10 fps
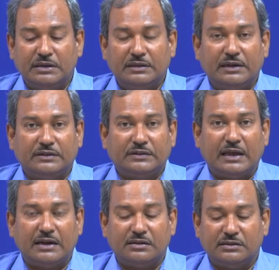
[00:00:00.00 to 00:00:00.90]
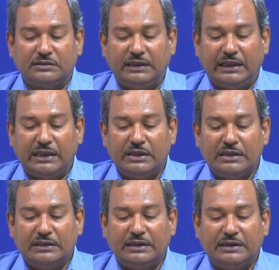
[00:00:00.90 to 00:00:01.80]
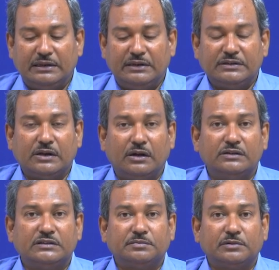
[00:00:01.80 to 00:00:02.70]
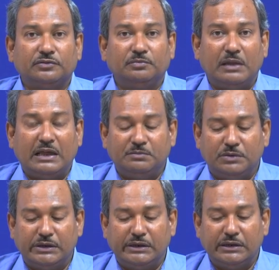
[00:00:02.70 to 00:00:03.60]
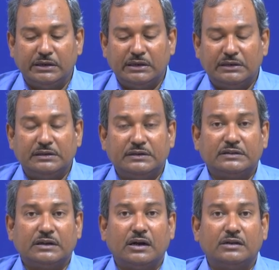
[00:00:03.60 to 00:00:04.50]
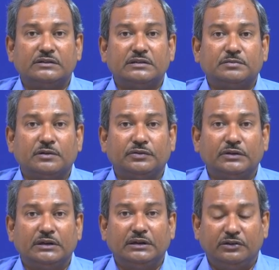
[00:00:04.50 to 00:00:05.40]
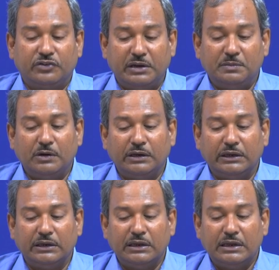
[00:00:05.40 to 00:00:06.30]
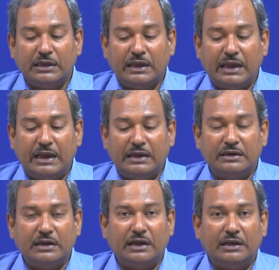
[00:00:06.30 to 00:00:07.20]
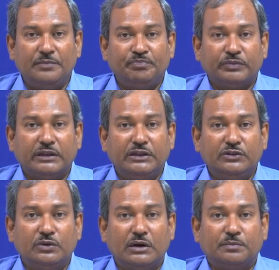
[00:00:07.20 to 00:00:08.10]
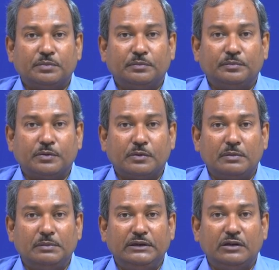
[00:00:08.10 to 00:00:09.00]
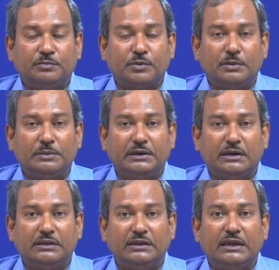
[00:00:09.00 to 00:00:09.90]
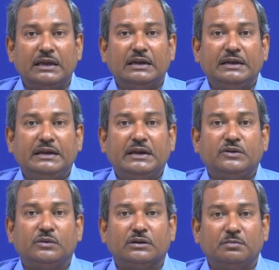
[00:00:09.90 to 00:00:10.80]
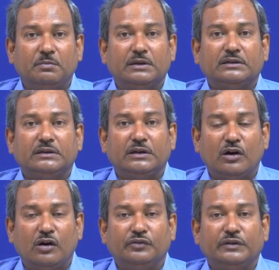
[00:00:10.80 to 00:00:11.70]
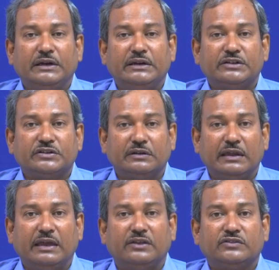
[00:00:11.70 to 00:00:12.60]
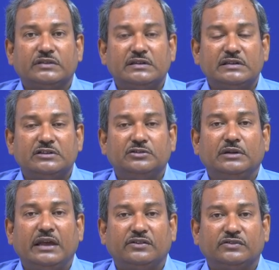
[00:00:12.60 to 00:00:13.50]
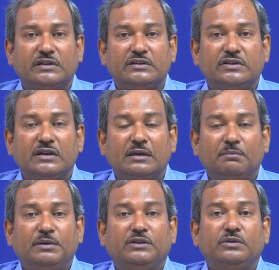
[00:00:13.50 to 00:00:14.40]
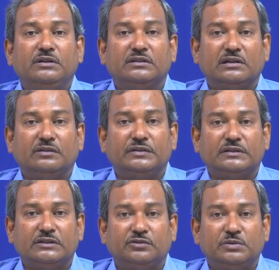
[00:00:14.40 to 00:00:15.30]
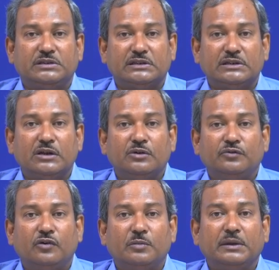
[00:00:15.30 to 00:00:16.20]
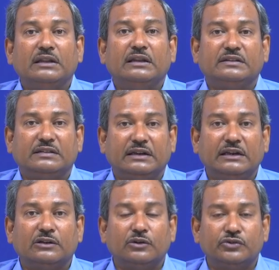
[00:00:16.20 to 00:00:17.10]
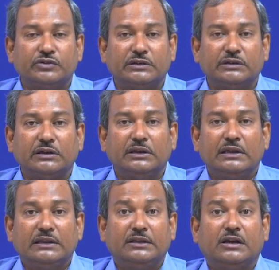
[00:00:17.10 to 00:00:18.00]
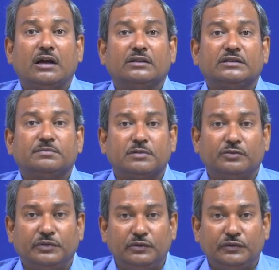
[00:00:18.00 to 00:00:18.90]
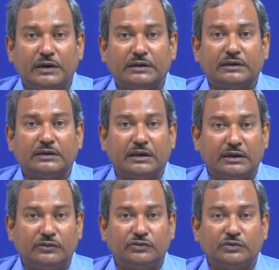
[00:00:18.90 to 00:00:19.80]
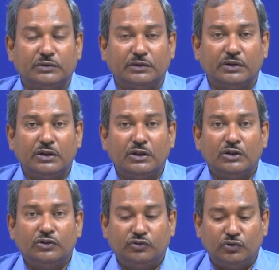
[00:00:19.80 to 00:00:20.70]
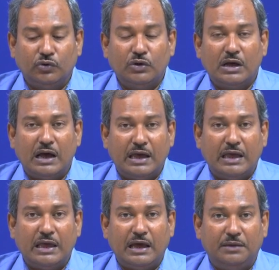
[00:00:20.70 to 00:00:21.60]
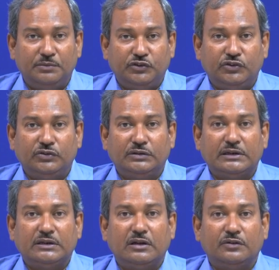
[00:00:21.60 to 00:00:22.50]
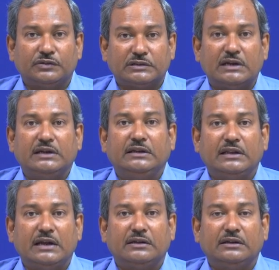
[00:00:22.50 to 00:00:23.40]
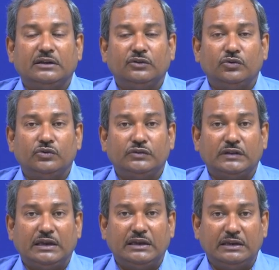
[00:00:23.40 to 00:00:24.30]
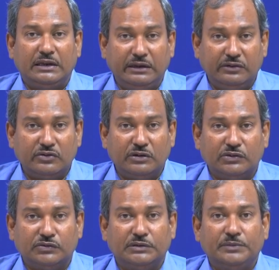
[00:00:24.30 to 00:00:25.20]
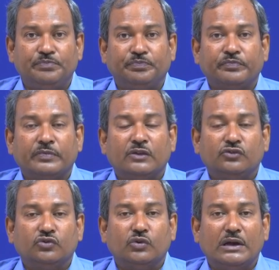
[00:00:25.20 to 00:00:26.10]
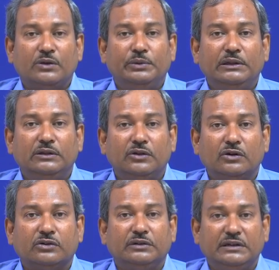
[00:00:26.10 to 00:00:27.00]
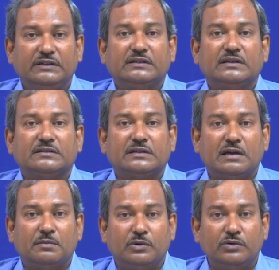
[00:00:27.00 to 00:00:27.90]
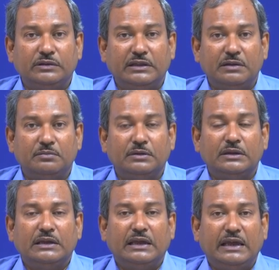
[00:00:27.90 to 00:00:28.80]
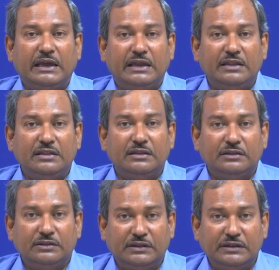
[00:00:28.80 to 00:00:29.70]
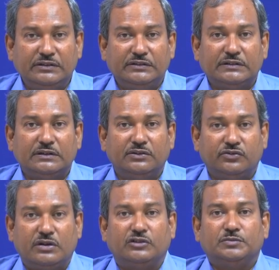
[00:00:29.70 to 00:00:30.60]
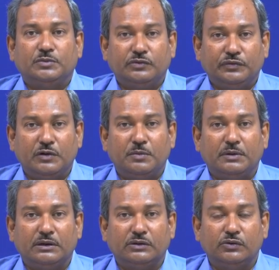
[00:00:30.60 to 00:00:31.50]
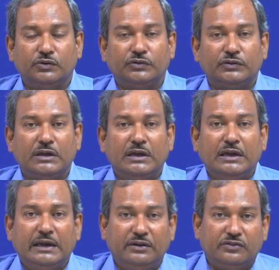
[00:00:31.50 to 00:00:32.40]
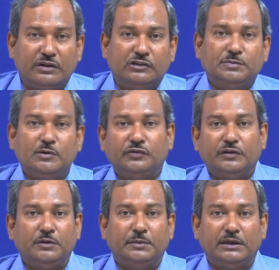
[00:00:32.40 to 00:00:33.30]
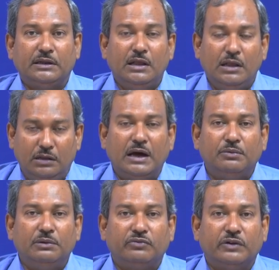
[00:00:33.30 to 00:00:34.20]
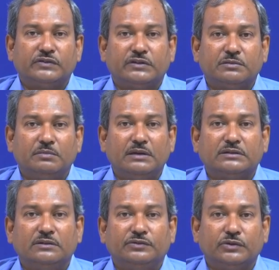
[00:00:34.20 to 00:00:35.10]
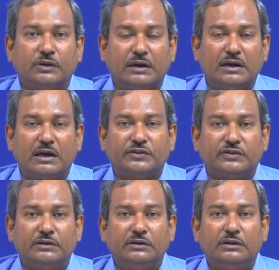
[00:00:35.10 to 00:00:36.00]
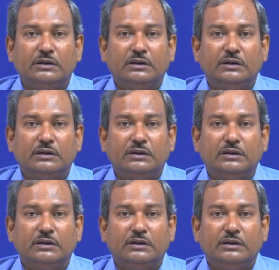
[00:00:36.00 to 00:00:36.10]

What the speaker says: is another thing, that there is the concept of black body, there is the concept of gray body, and you have probably done the network method of radiation exchange between surfaces which are forming, let us say, an enclosure, the concept of view factor, and so on. So, I am sure that you have studied those in heat transfer. So, I will not discuss about them in this transport phenomena course. In transport phenomena, I will restrict myself to conduction